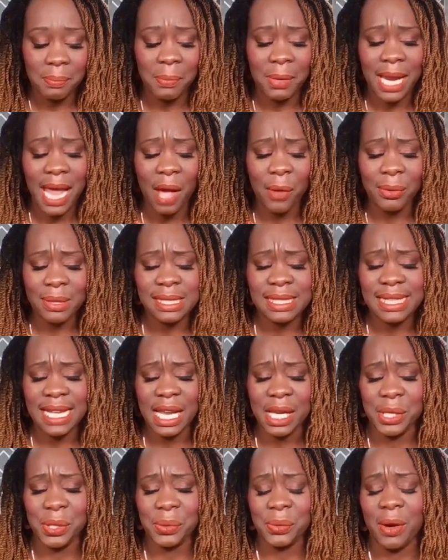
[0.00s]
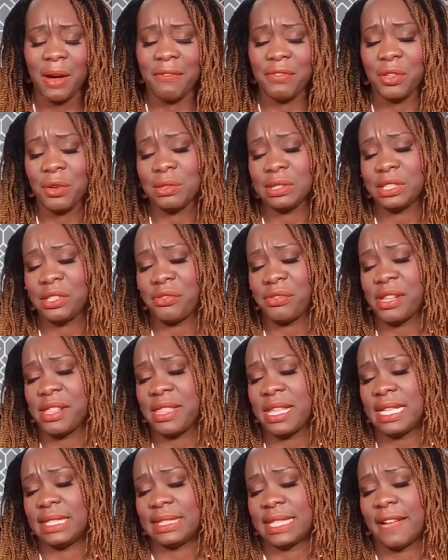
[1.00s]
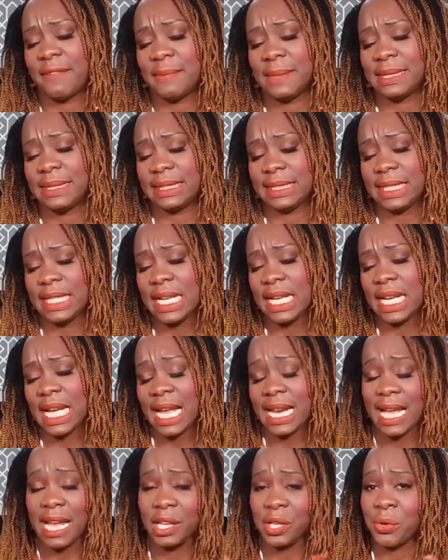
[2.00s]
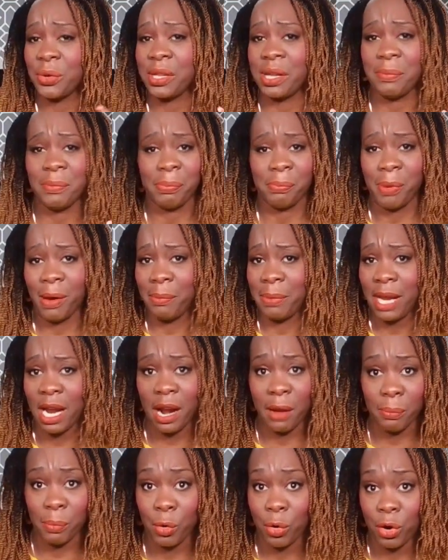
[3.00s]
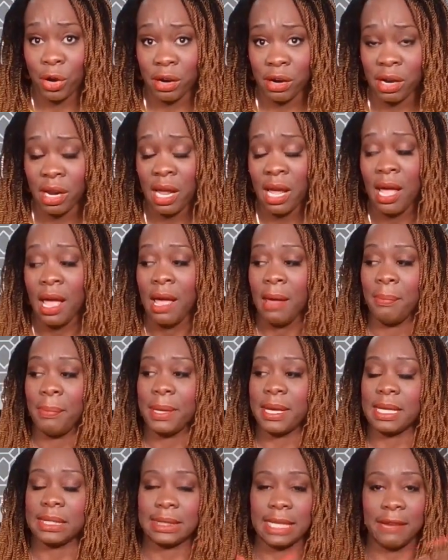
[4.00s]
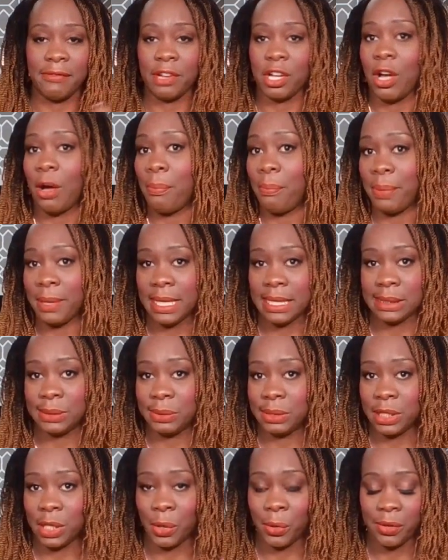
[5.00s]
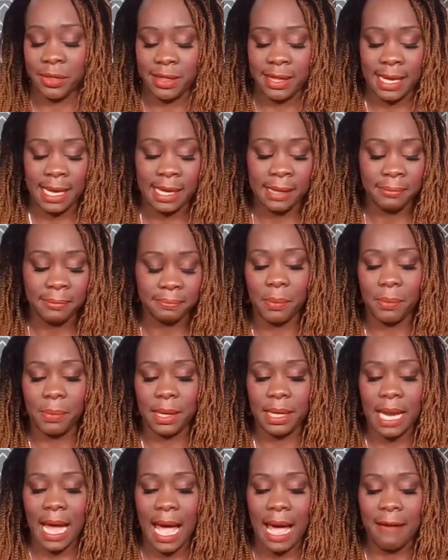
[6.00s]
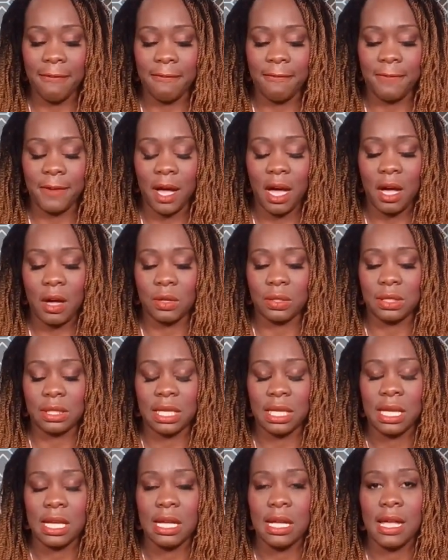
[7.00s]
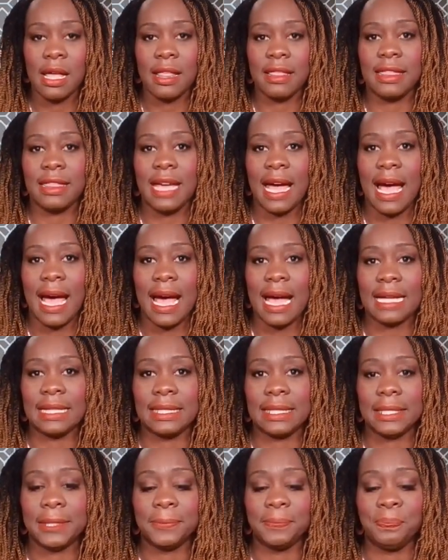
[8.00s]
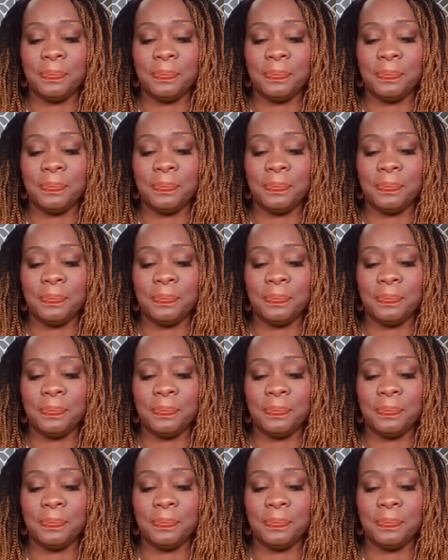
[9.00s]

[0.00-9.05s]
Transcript: but i will tell you of those three things i've been seeing and i know there probably are more because every company is doing their own thing but i've found that